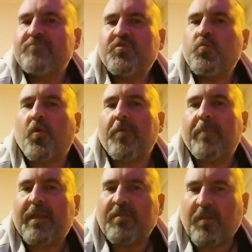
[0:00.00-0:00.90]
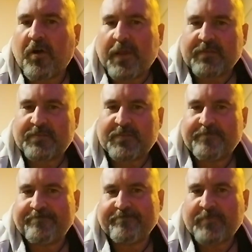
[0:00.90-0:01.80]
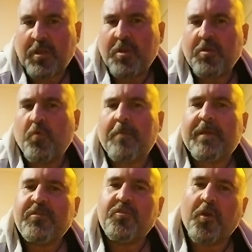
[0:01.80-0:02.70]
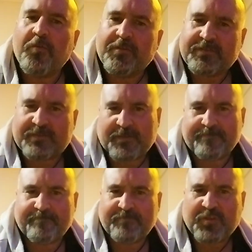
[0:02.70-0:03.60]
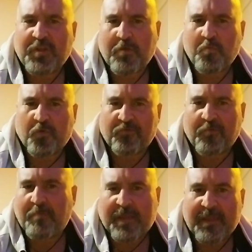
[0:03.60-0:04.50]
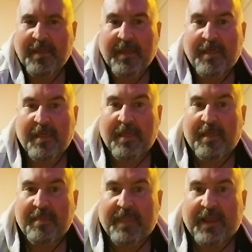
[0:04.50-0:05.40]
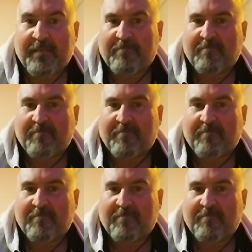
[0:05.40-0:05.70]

you want to be liked. You want to be noticed. You don't want to be the